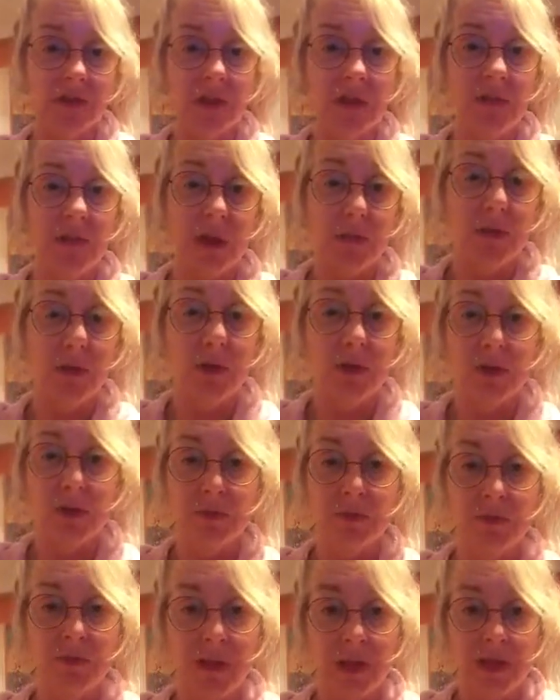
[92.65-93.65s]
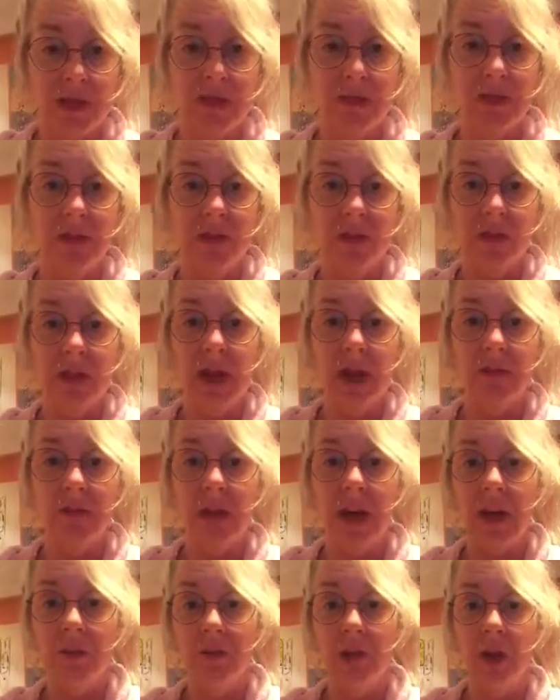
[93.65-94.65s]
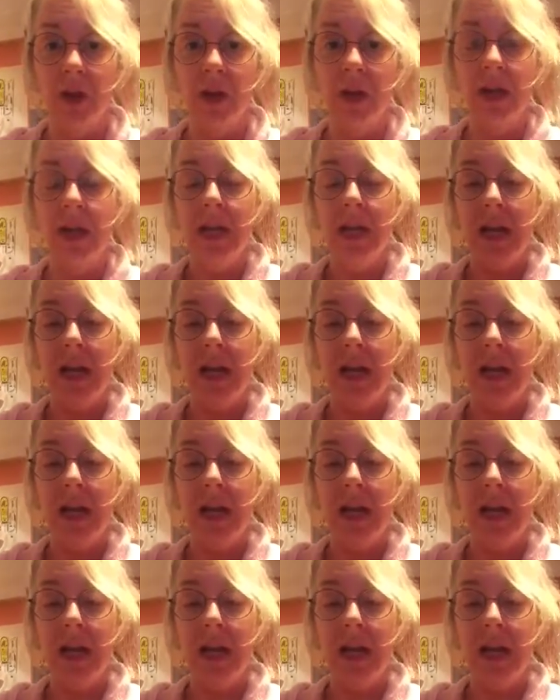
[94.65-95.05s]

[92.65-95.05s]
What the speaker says: so I find push-ups very difficult. I've got